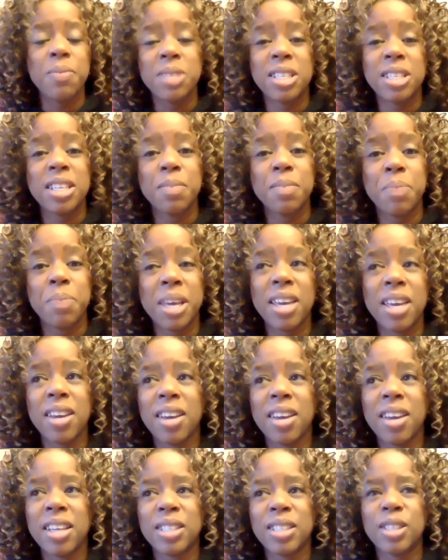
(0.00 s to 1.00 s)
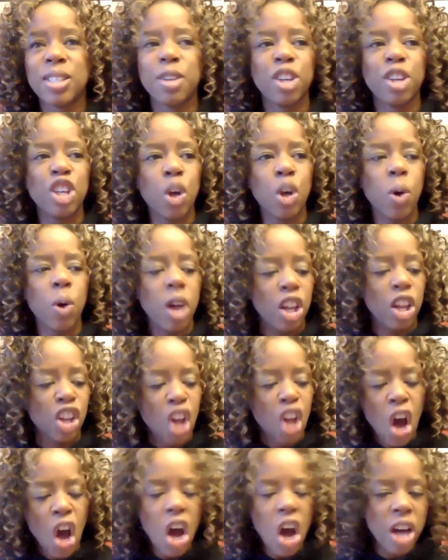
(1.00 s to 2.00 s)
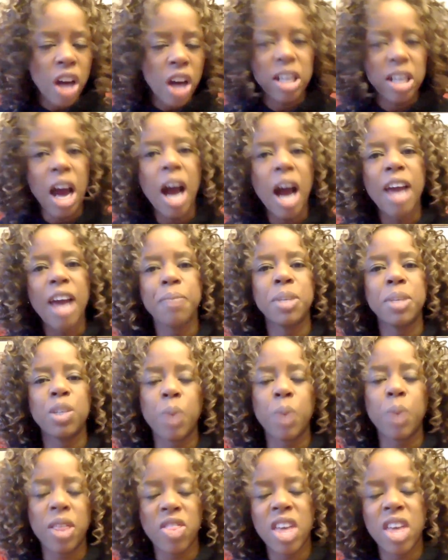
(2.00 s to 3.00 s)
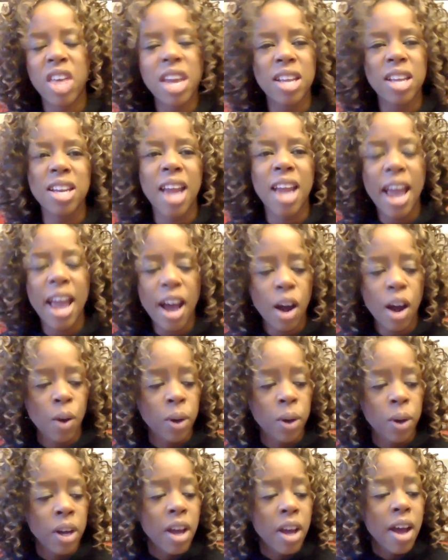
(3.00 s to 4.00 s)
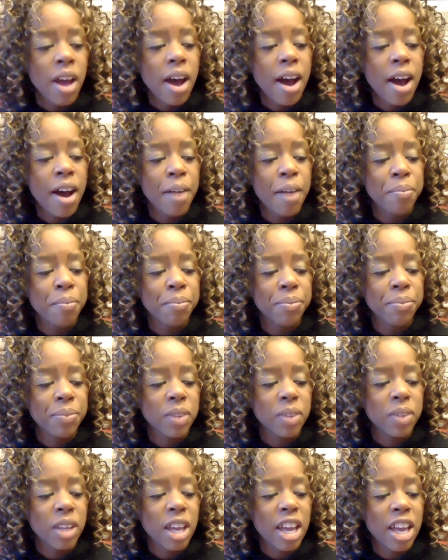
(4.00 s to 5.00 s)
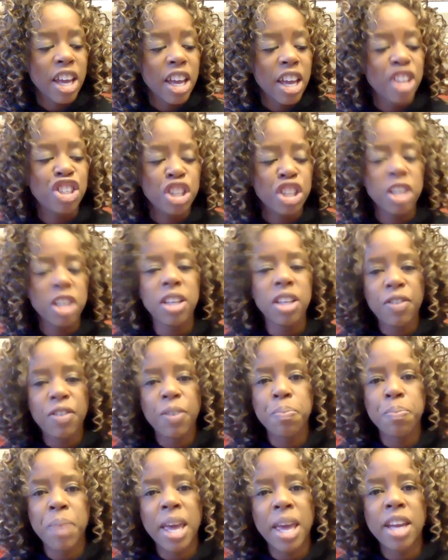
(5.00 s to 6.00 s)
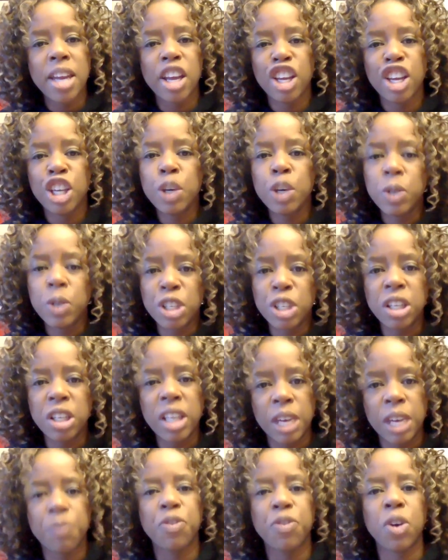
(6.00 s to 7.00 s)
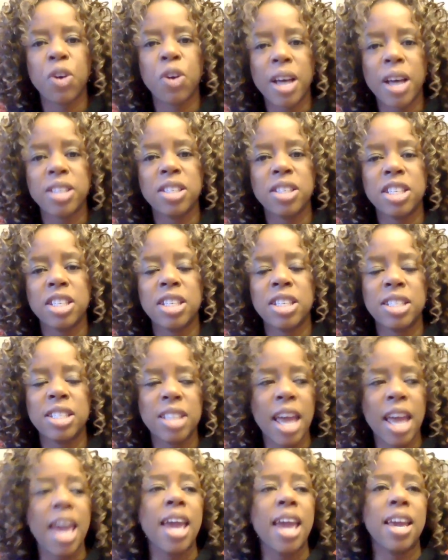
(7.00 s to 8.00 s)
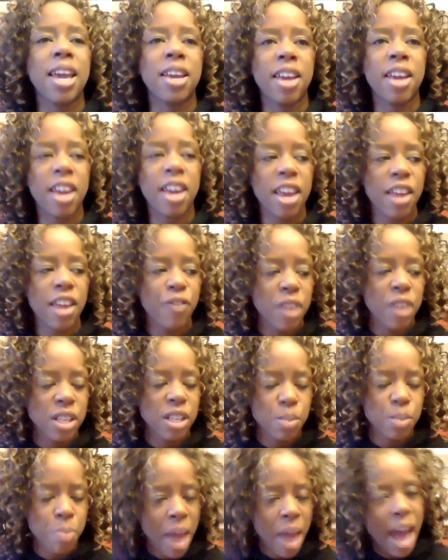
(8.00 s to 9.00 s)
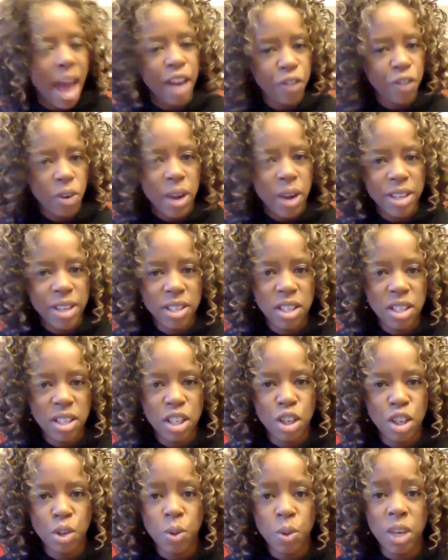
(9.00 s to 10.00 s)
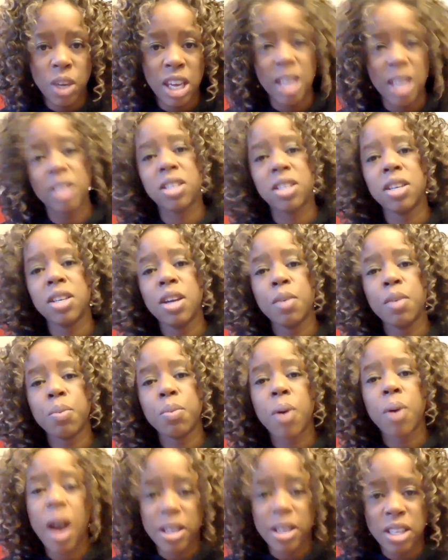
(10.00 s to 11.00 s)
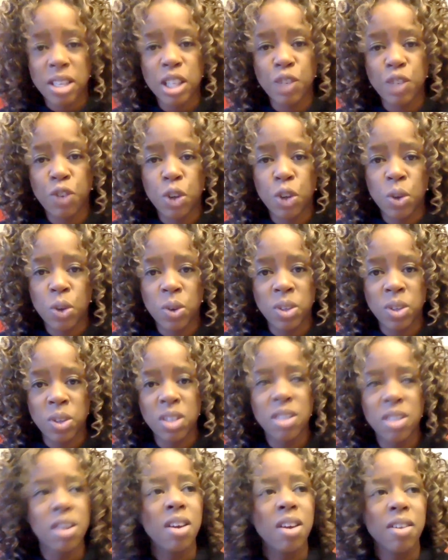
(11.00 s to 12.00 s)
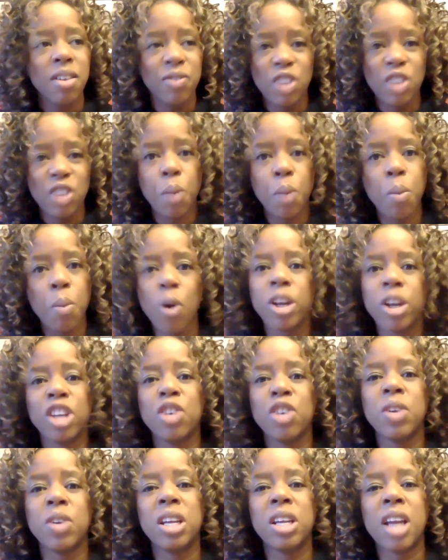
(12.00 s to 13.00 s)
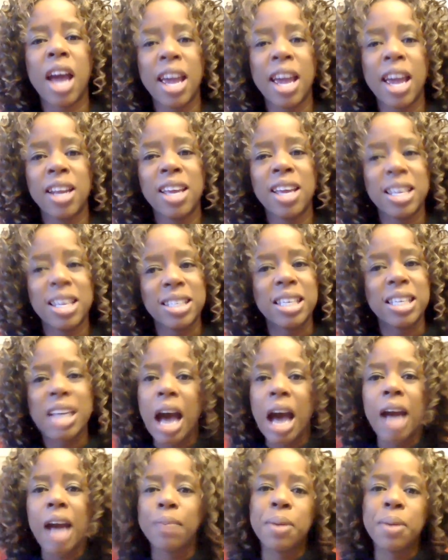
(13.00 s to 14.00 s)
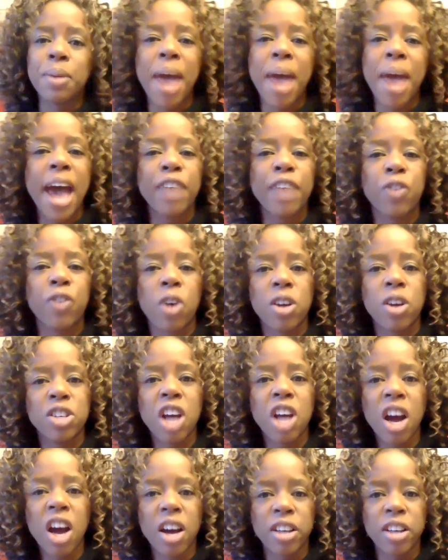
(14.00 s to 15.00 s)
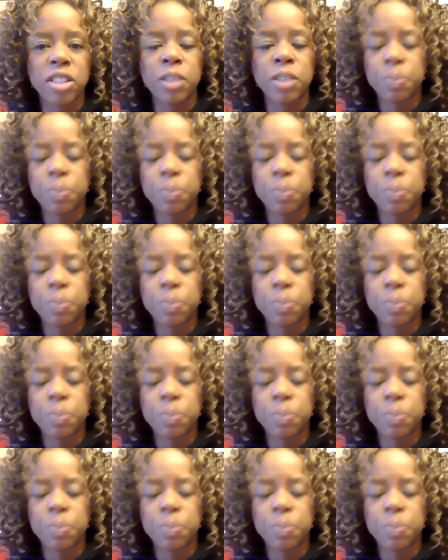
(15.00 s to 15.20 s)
to be, it's, you know, a long time between then and now, it shouldn't have been a huge leap for us to say, if it's bad for us to eat processed food, you know, morning, noon, and night, it's got to be bad for our dogs